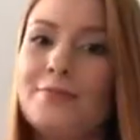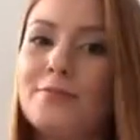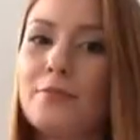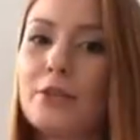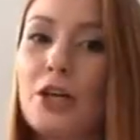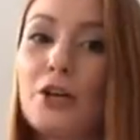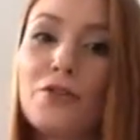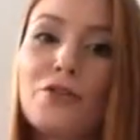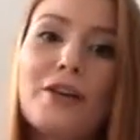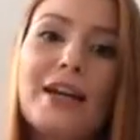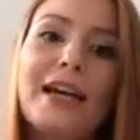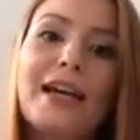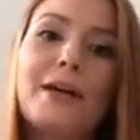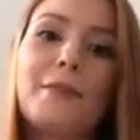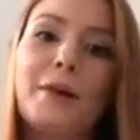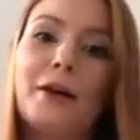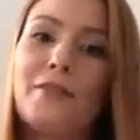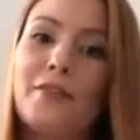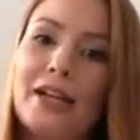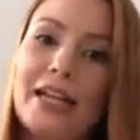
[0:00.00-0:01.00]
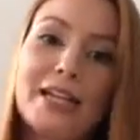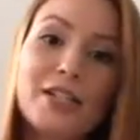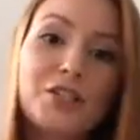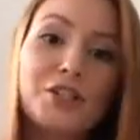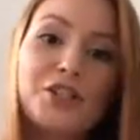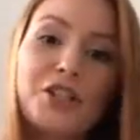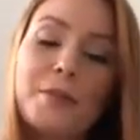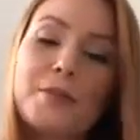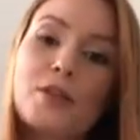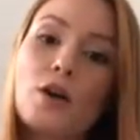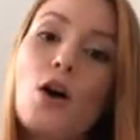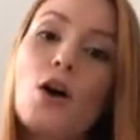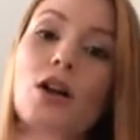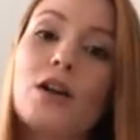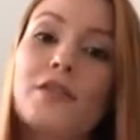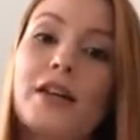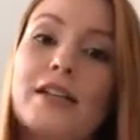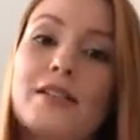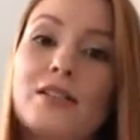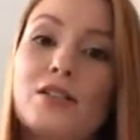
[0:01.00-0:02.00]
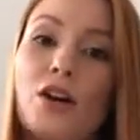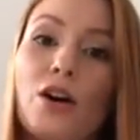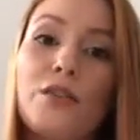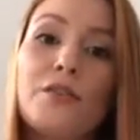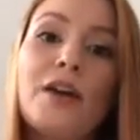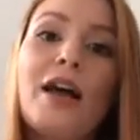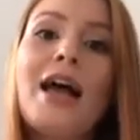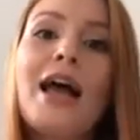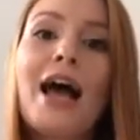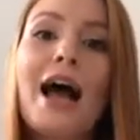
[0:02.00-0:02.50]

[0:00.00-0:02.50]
career, my relationships, all of that stuff.